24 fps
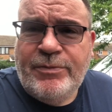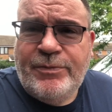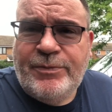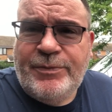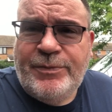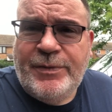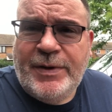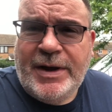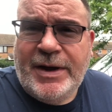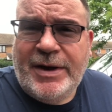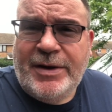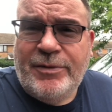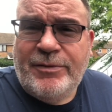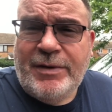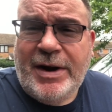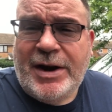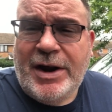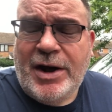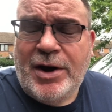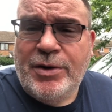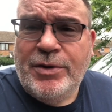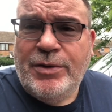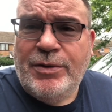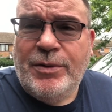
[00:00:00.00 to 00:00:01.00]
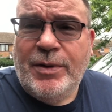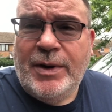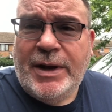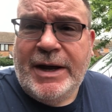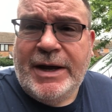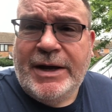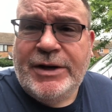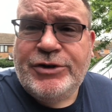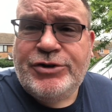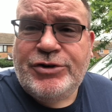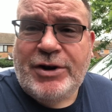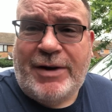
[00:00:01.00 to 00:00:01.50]

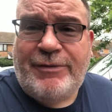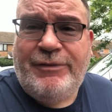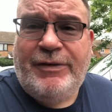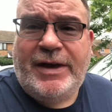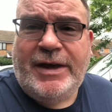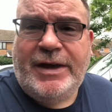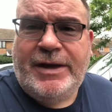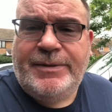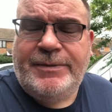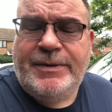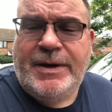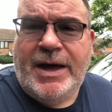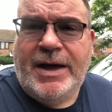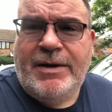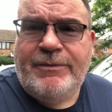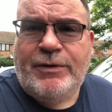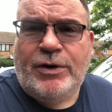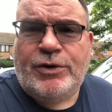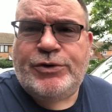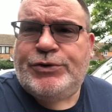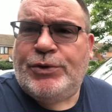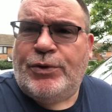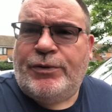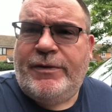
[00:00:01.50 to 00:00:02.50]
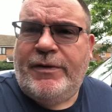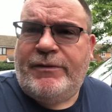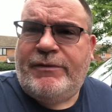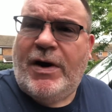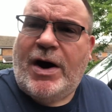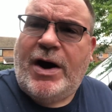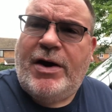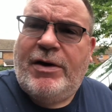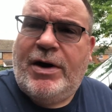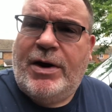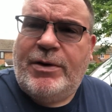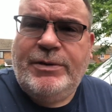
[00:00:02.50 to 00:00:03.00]
Renault Traffic, Vauxhall
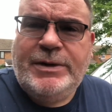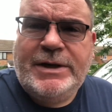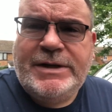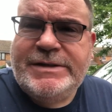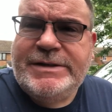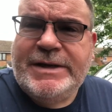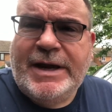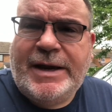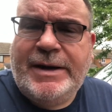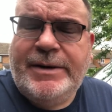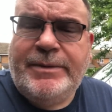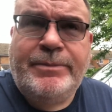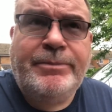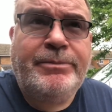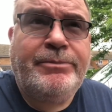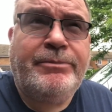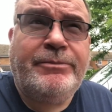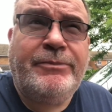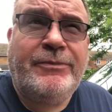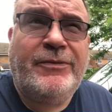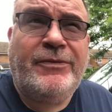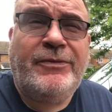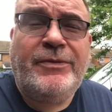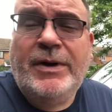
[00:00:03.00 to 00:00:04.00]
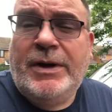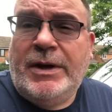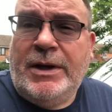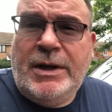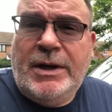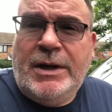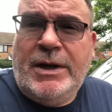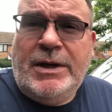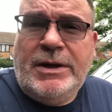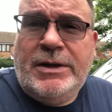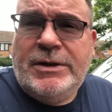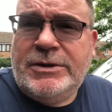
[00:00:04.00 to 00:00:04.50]
Vivaro, Nissan
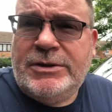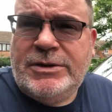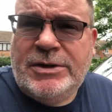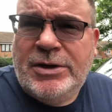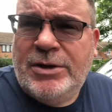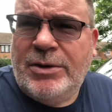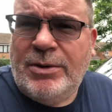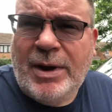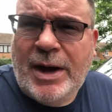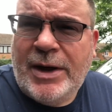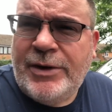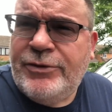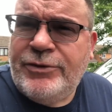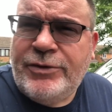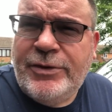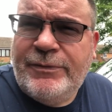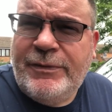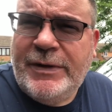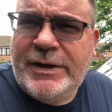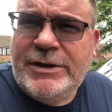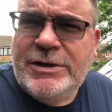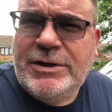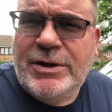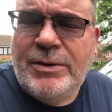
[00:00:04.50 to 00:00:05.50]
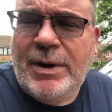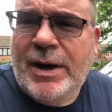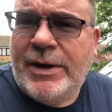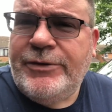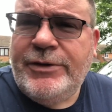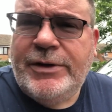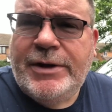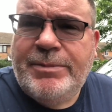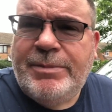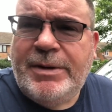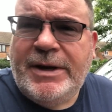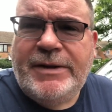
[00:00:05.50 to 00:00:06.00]
200
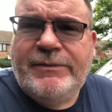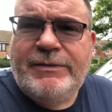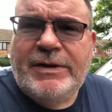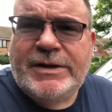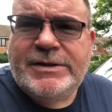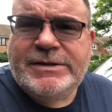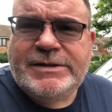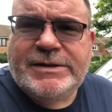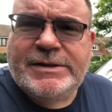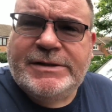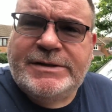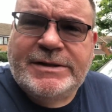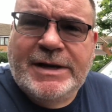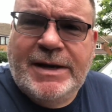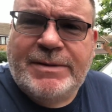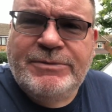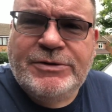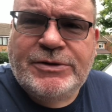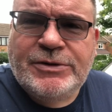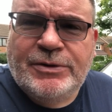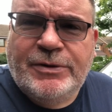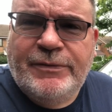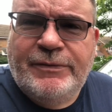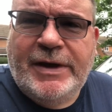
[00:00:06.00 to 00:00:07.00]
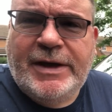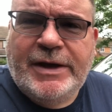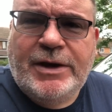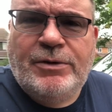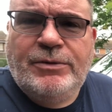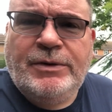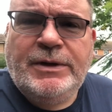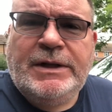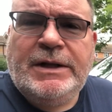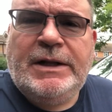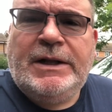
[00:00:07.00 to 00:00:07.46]
V200, I believe that's the same sort of vehicle.